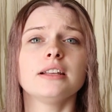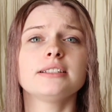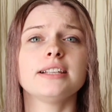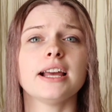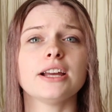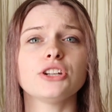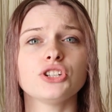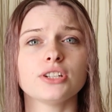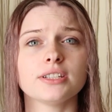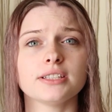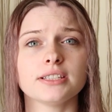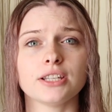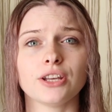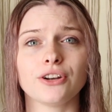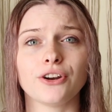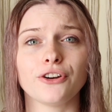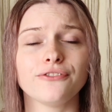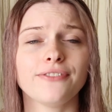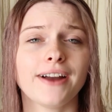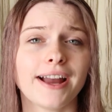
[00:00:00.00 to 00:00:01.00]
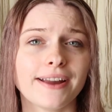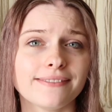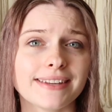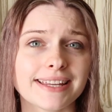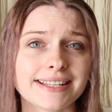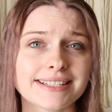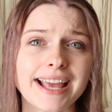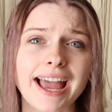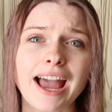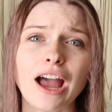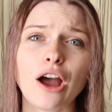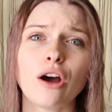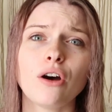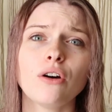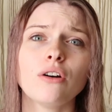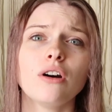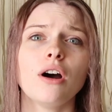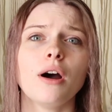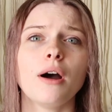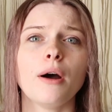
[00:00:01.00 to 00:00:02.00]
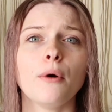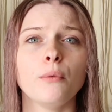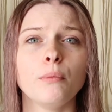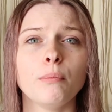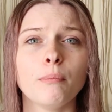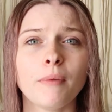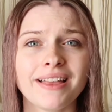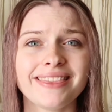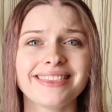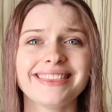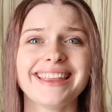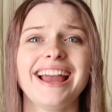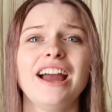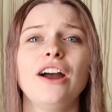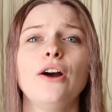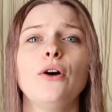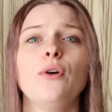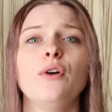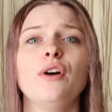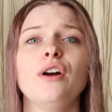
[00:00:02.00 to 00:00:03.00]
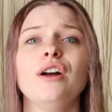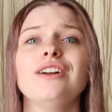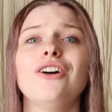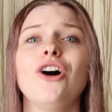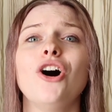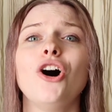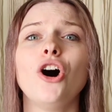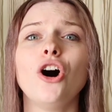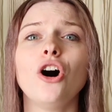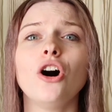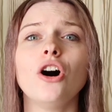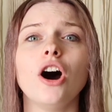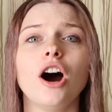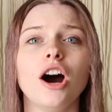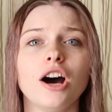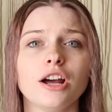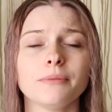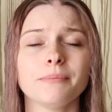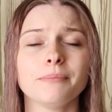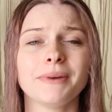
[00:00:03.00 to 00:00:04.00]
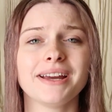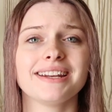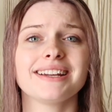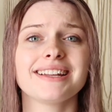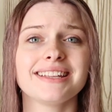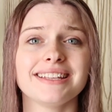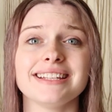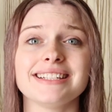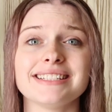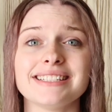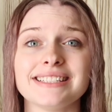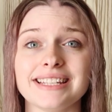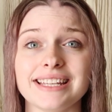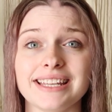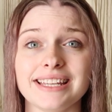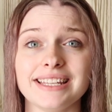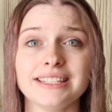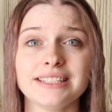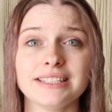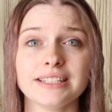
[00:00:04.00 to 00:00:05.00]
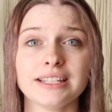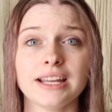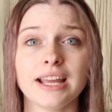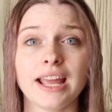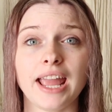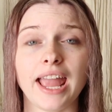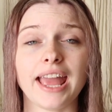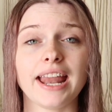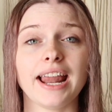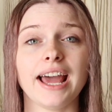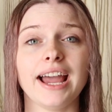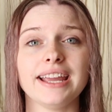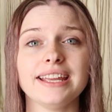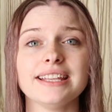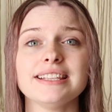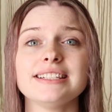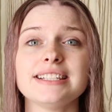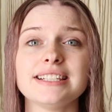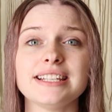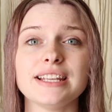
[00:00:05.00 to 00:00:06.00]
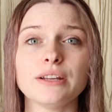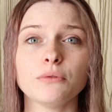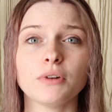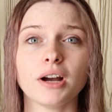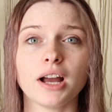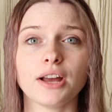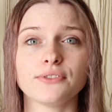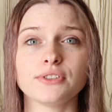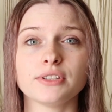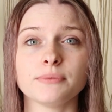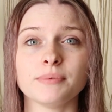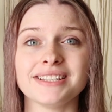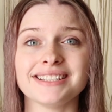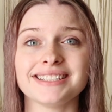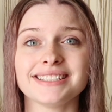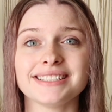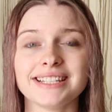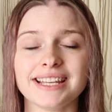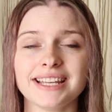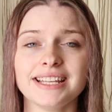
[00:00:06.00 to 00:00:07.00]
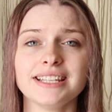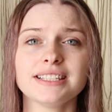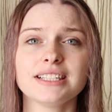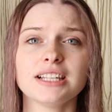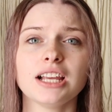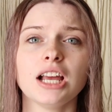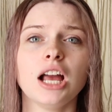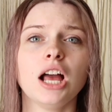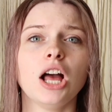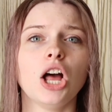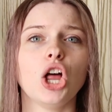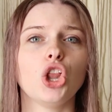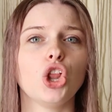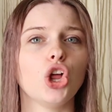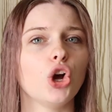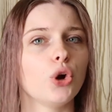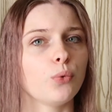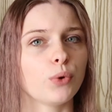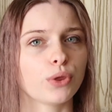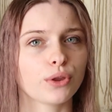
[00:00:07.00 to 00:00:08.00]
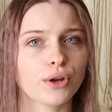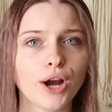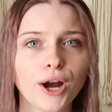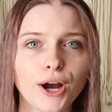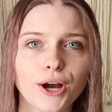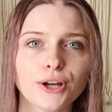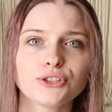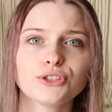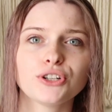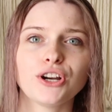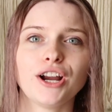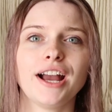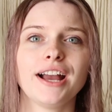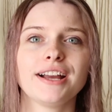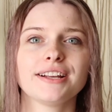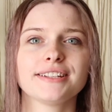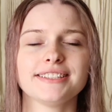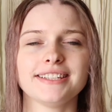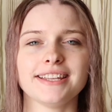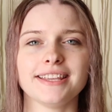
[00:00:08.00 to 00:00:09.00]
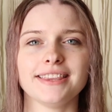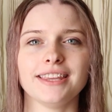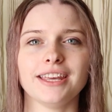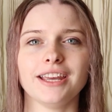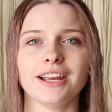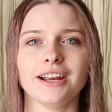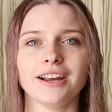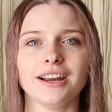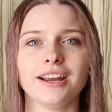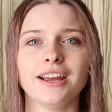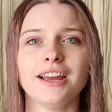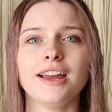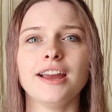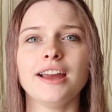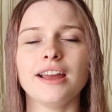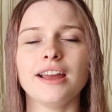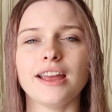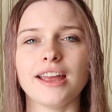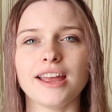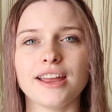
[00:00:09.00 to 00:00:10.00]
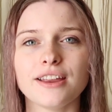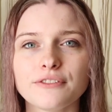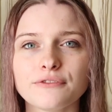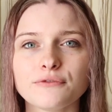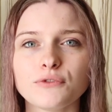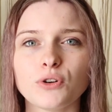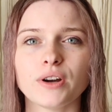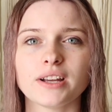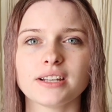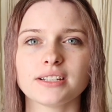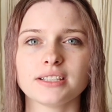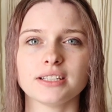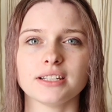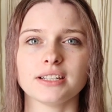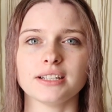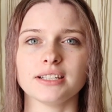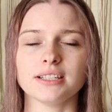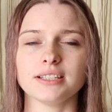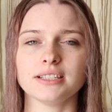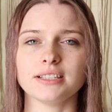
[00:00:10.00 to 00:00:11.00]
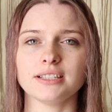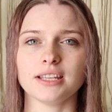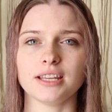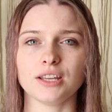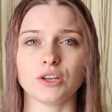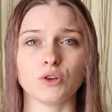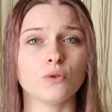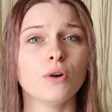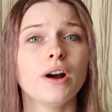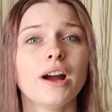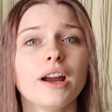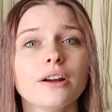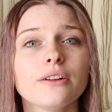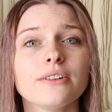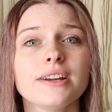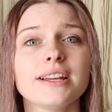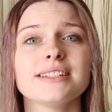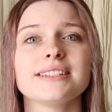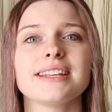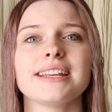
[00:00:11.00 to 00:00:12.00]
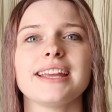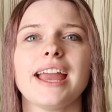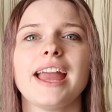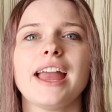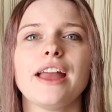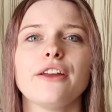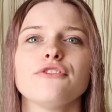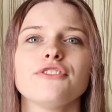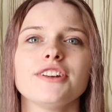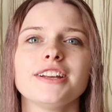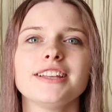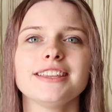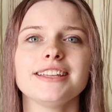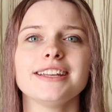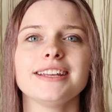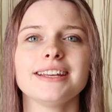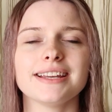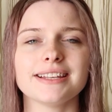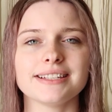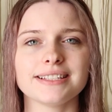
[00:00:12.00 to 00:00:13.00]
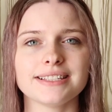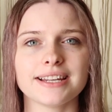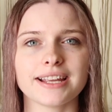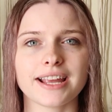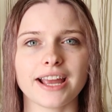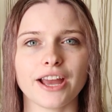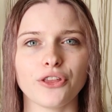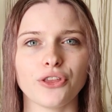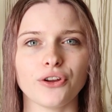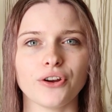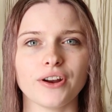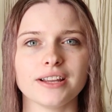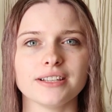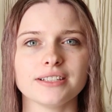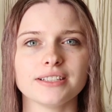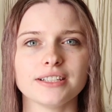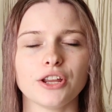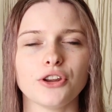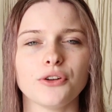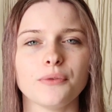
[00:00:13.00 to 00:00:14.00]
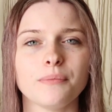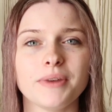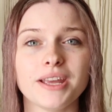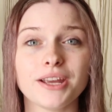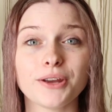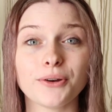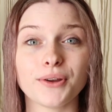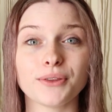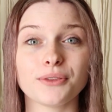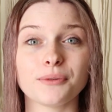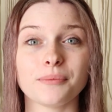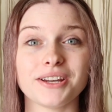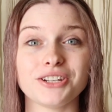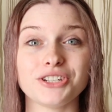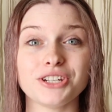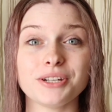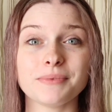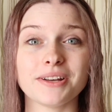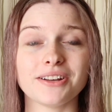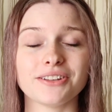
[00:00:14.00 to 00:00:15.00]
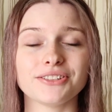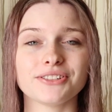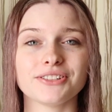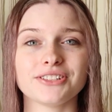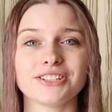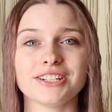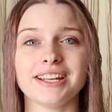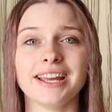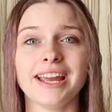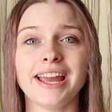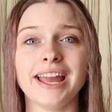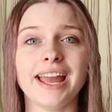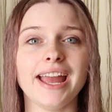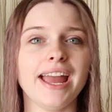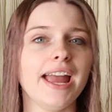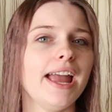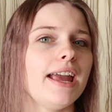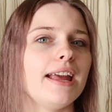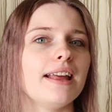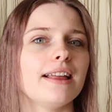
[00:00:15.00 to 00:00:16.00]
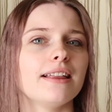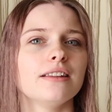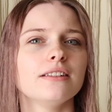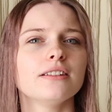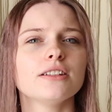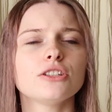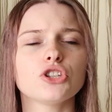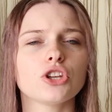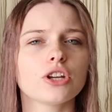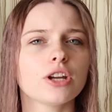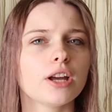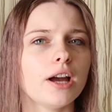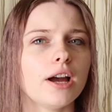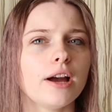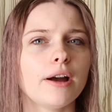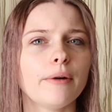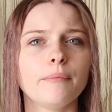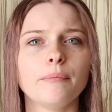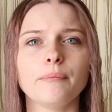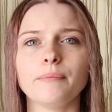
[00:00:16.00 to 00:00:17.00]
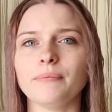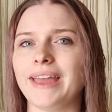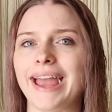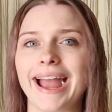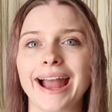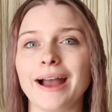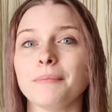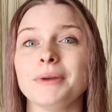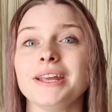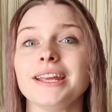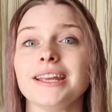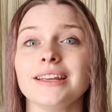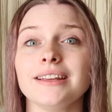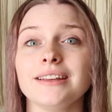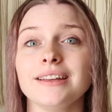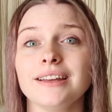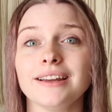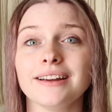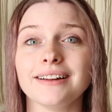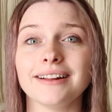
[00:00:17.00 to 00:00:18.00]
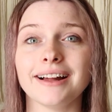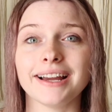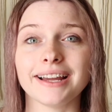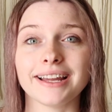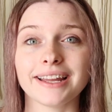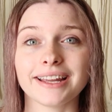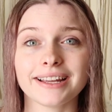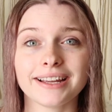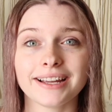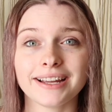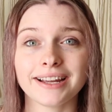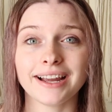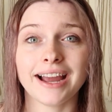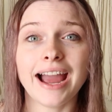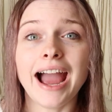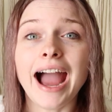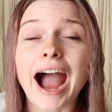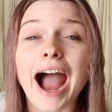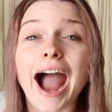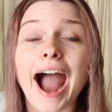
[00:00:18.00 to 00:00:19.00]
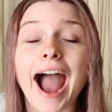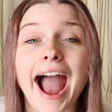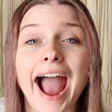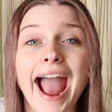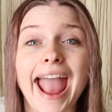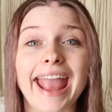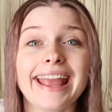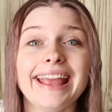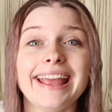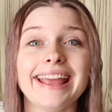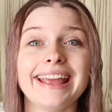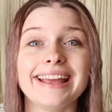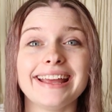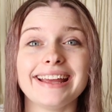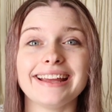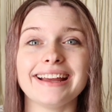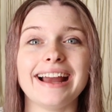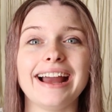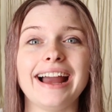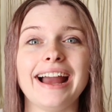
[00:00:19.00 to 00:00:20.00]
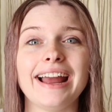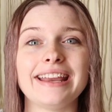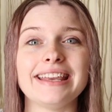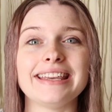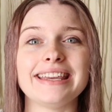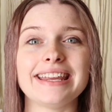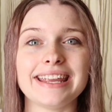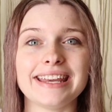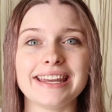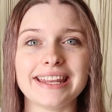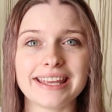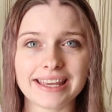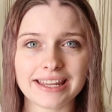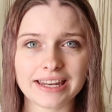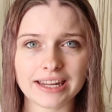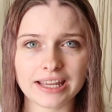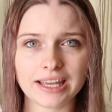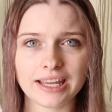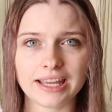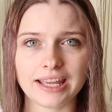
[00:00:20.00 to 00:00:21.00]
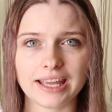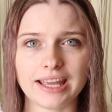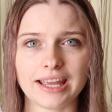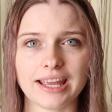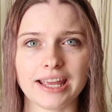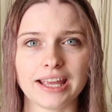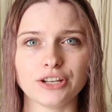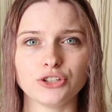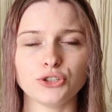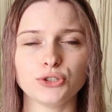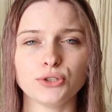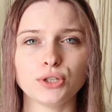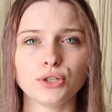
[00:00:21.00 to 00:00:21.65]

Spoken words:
sessions that are 5 days out, a month out, all automatically send, and I can see what has been sent along with contracts in there, invoices, inquiries, like everything is together. Instead of me going through my Gmail and searching, hey, let's look up Abby. Like, I needed it